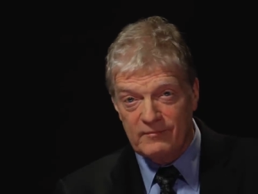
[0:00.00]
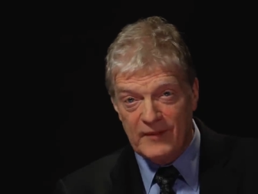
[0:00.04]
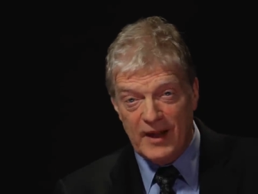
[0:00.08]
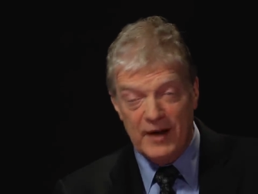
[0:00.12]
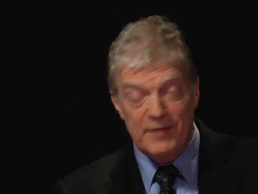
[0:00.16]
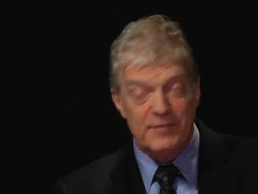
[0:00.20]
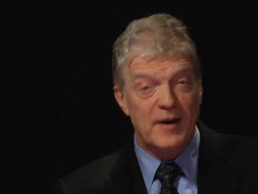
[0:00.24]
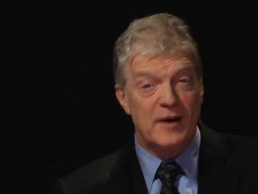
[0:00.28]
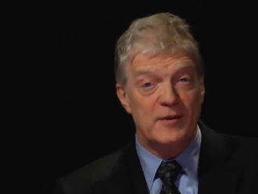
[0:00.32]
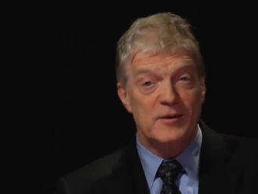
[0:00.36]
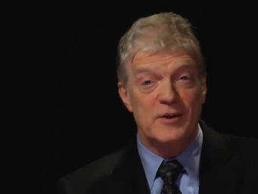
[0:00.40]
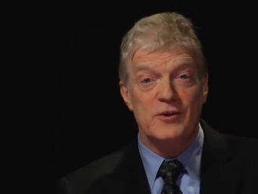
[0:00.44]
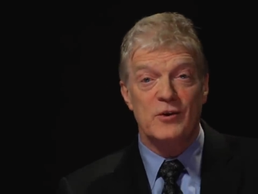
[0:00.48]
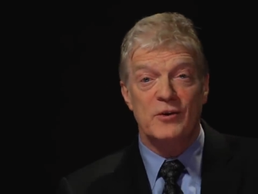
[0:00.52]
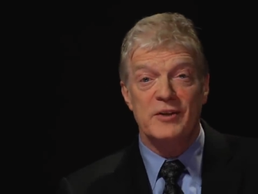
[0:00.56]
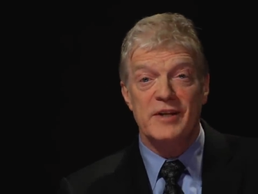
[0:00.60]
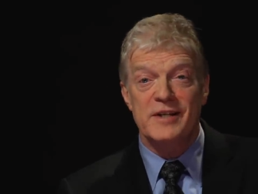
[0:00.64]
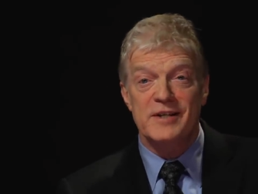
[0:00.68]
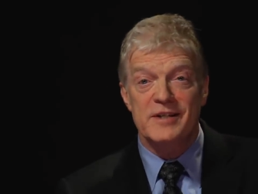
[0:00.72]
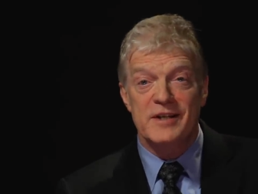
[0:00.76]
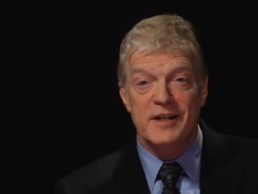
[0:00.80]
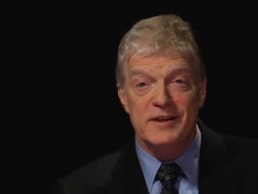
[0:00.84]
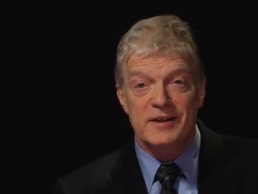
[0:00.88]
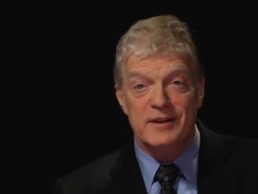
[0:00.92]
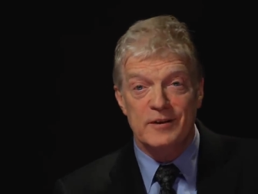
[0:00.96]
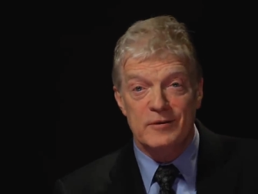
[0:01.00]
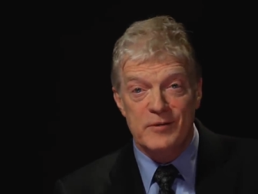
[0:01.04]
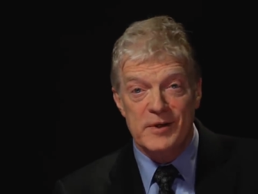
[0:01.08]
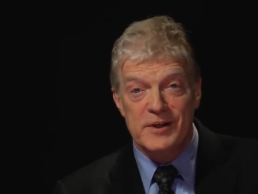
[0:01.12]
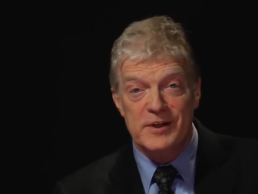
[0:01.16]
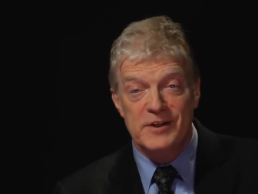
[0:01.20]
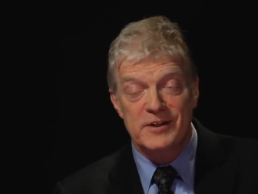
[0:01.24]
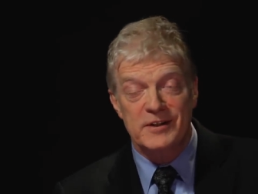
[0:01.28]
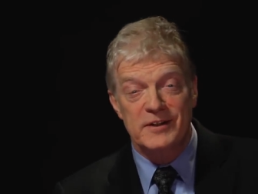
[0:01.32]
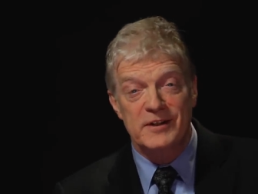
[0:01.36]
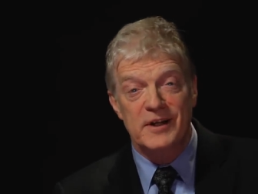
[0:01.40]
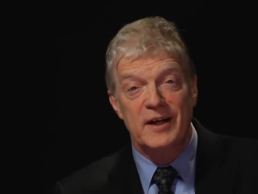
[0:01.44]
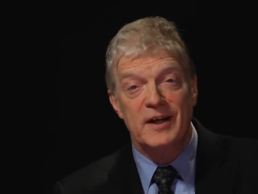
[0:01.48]
I found this on the internet, I'll read
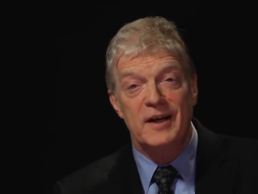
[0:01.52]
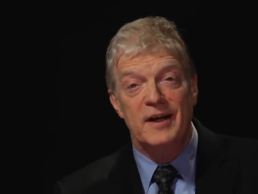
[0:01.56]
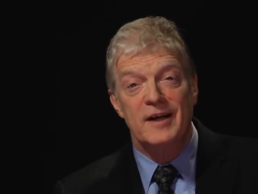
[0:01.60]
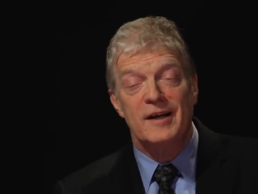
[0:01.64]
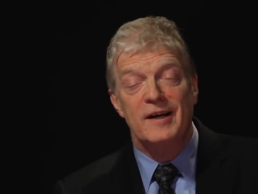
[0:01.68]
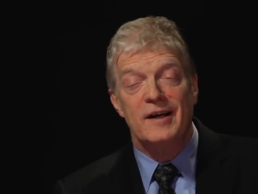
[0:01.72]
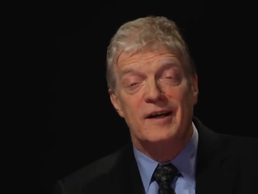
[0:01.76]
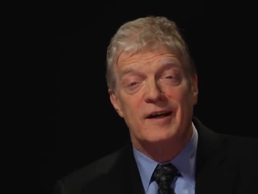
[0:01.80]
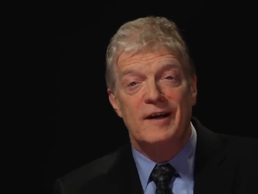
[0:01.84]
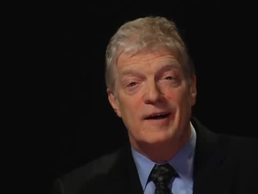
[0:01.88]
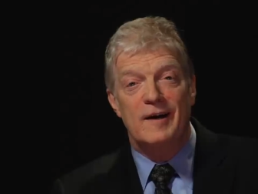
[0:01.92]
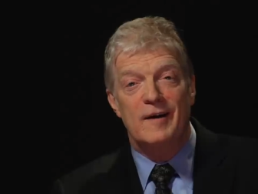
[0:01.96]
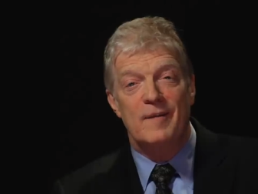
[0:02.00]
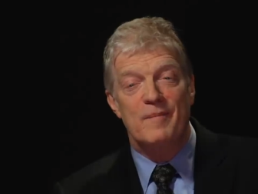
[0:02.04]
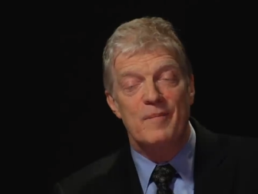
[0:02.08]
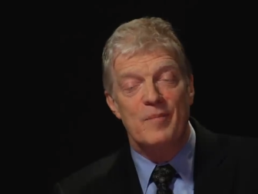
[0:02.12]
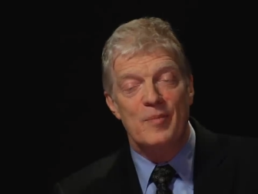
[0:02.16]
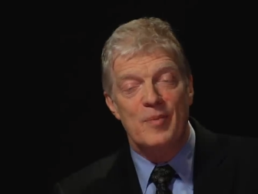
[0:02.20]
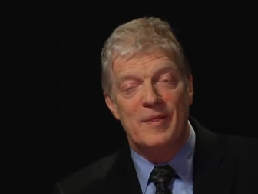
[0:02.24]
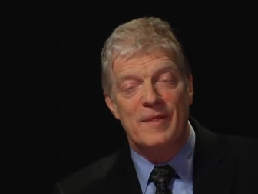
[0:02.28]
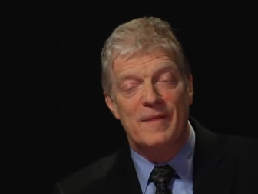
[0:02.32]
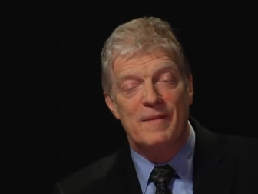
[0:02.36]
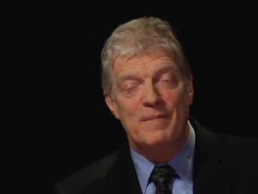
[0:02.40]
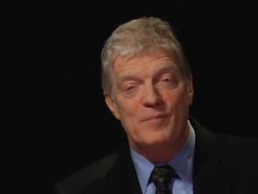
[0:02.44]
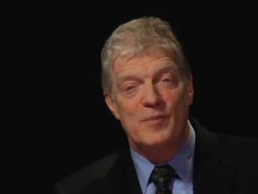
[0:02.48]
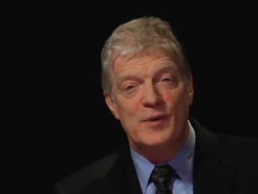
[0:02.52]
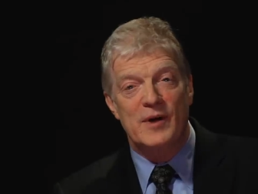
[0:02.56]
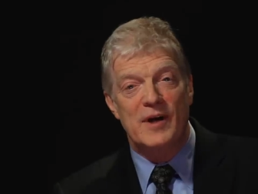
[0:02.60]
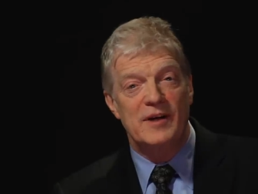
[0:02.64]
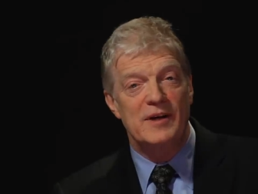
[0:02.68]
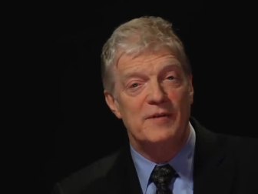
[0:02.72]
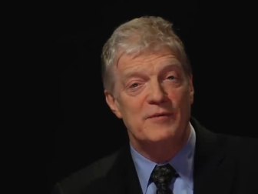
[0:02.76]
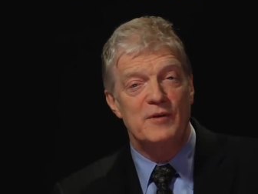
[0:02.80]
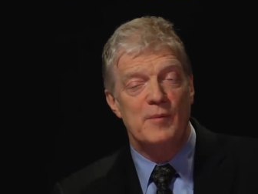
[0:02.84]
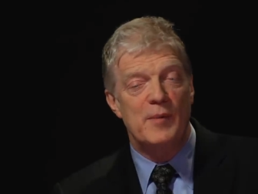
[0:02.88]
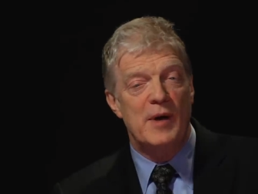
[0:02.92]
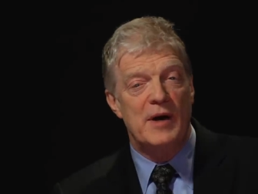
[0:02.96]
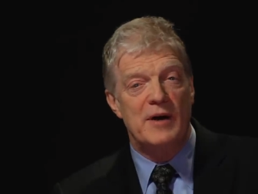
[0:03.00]
it to you. But I
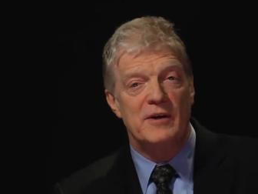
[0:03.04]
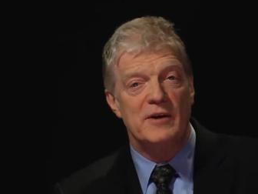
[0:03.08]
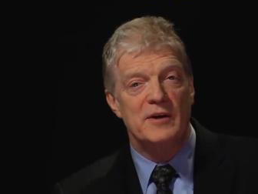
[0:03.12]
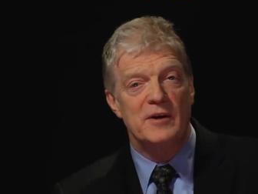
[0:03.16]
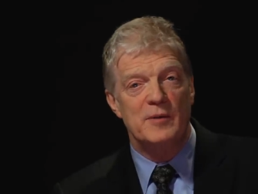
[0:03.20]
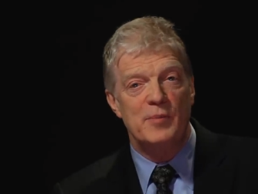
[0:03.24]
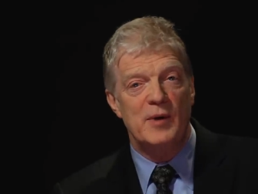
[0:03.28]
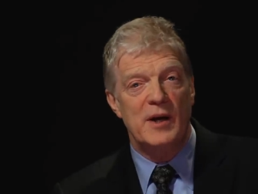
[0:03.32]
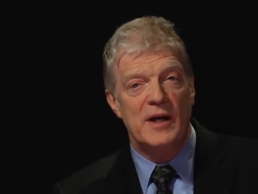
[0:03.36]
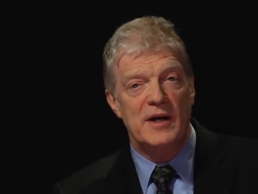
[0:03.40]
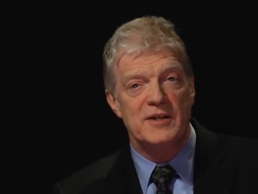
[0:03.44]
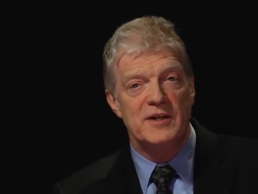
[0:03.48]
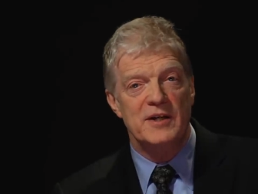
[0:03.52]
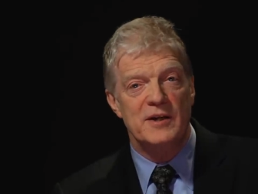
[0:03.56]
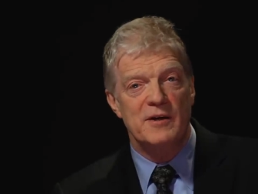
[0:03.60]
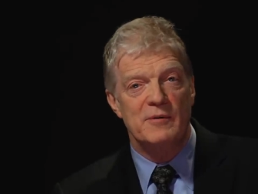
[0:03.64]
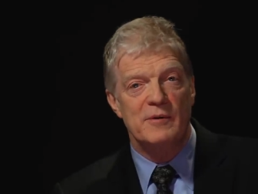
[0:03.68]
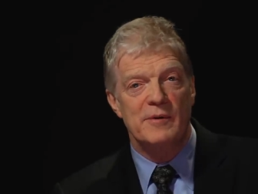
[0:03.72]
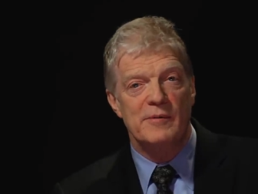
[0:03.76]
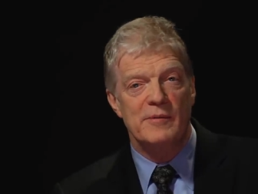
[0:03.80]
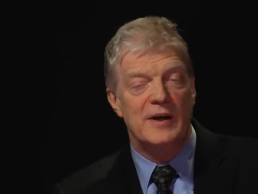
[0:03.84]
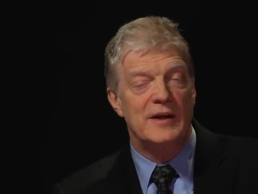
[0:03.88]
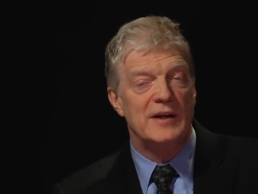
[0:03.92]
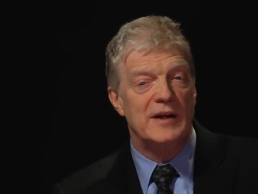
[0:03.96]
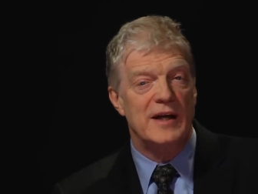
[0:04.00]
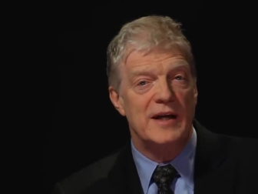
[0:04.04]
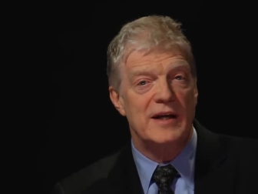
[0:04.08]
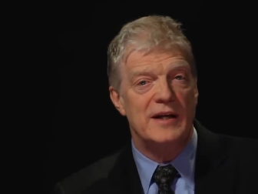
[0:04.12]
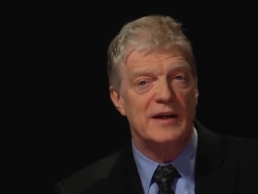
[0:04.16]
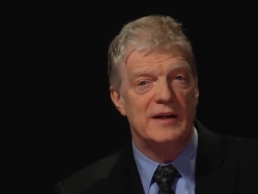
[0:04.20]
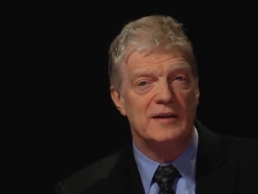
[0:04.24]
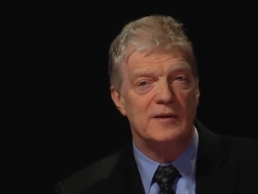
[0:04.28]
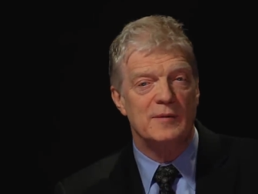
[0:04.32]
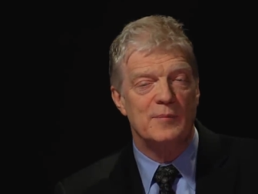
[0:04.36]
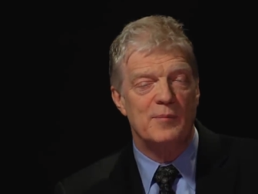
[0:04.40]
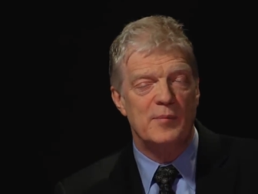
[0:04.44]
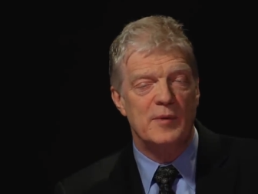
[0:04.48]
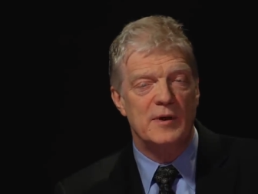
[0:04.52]
live in America, it applies equally well
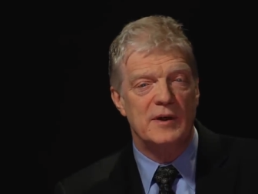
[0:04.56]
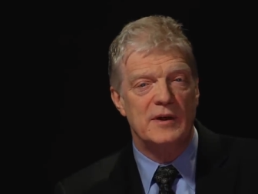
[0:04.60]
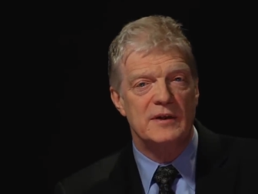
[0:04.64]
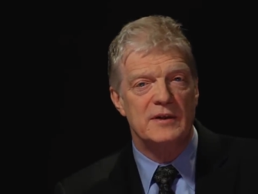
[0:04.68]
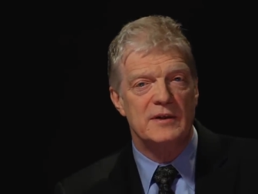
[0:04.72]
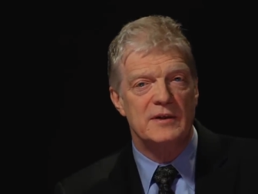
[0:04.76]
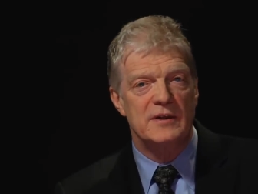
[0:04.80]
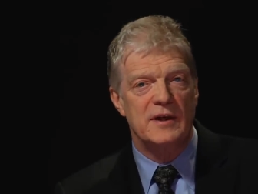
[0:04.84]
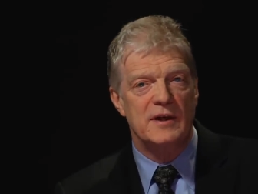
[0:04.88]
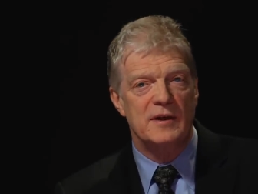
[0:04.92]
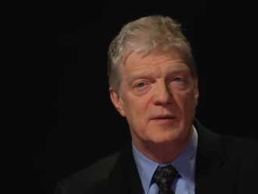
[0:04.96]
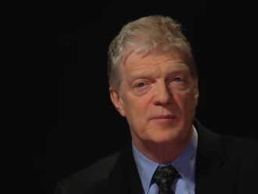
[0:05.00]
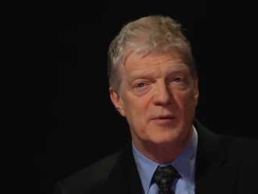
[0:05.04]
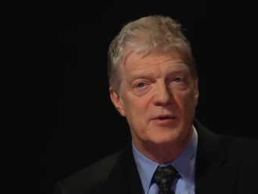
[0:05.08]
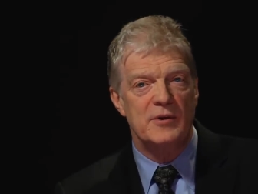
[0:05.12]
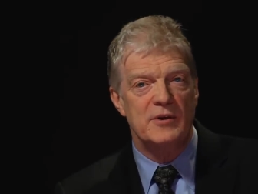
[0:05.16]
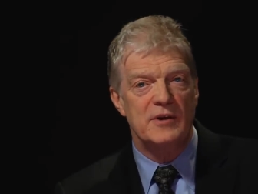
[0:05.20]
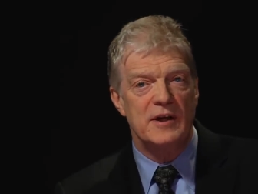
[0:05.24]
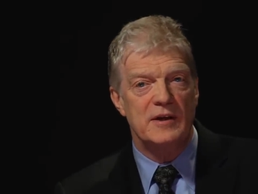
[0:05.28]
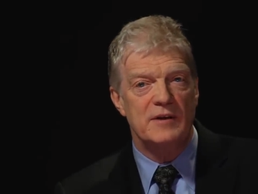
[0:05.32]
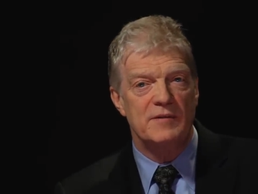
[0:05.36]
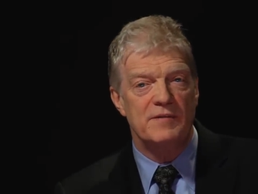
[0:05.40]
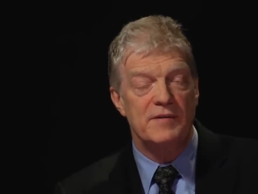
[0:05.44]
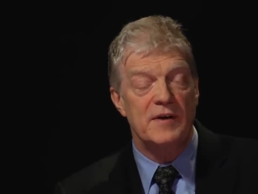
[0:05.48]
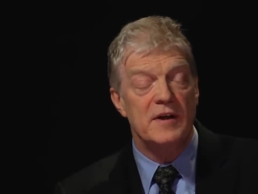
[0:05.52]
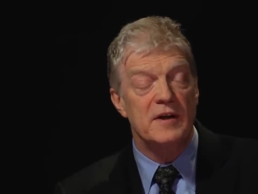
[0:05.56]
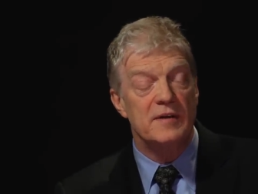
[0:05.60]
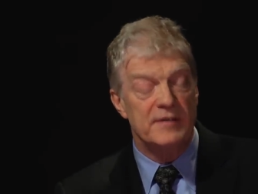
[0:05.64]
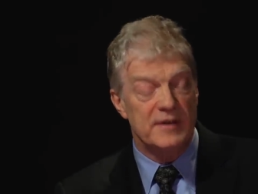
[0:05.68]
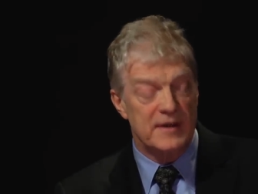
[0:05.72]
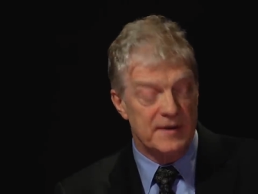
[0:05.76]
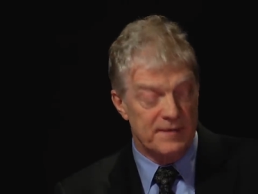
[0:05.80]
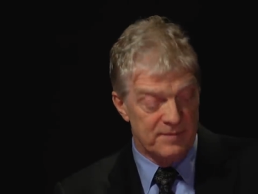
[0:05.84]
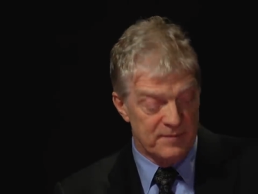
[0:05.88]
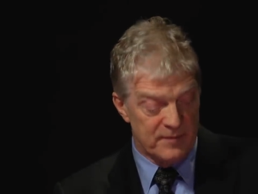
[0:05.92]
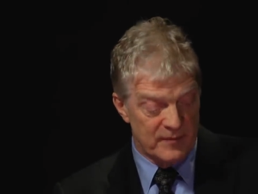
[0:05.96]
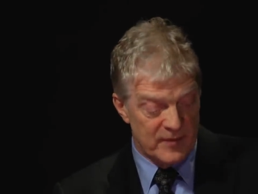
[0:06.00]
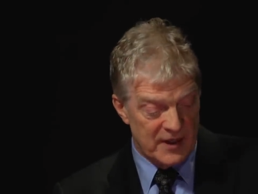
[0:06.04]
here, but you get the feel of
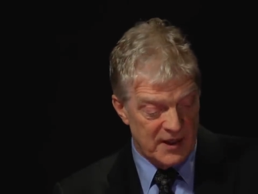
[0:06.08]
it.